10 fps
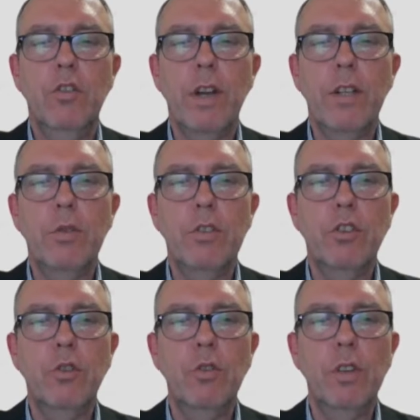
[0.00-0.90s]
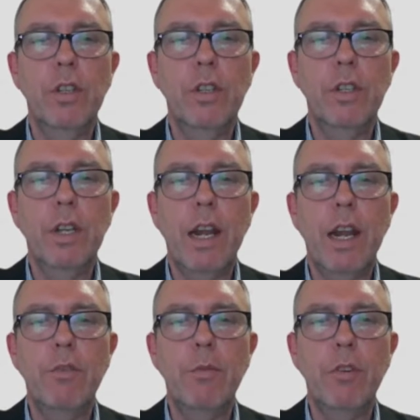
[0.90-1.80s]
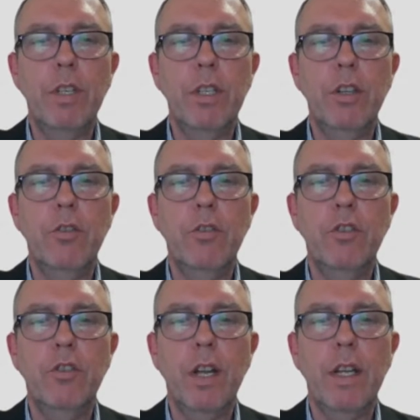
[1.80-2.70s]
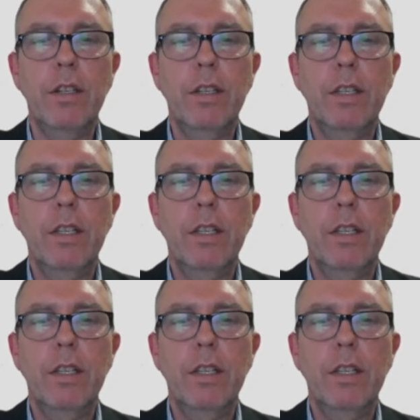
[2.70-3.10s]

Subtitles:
trying to ensure that everybody, to try and